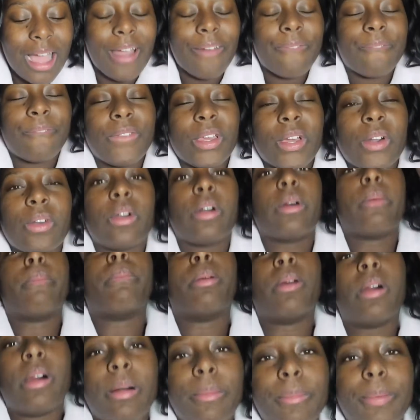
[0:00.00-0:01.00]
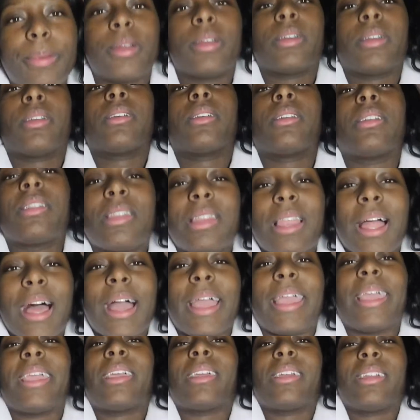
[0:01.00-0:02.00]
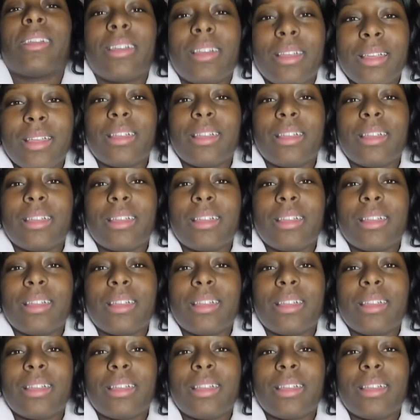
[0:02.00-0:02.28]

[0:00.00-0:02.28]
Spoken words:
I felt a bump, like.